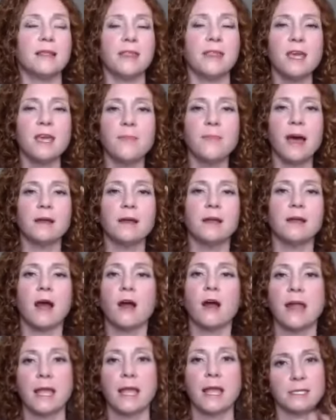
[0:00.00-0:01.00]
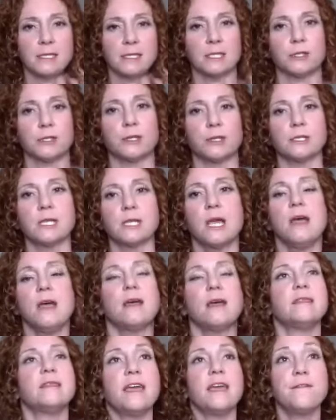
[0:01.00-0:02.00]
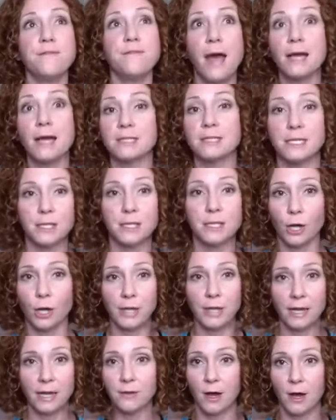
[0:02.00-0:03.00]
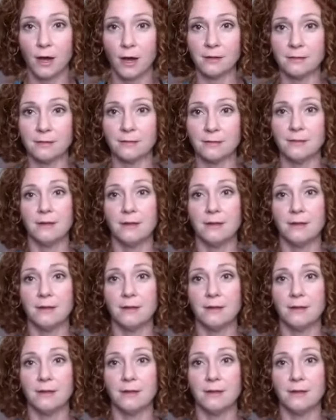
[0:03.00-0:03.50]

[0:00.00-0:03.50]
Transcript: Think about our ancestors. They fasted all day long.